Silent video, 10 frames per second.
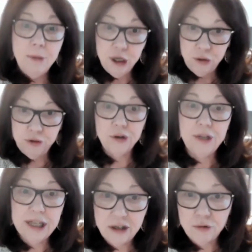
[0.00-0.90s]
but you
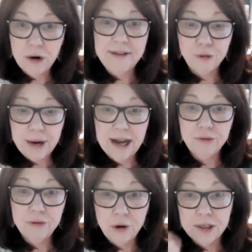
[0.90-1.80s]
certainly could drive
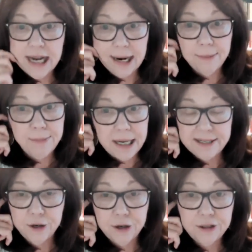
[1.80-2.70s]
around or take a
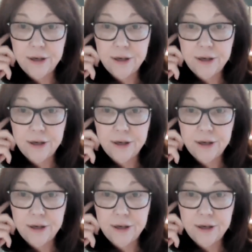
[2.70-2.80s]
bus or,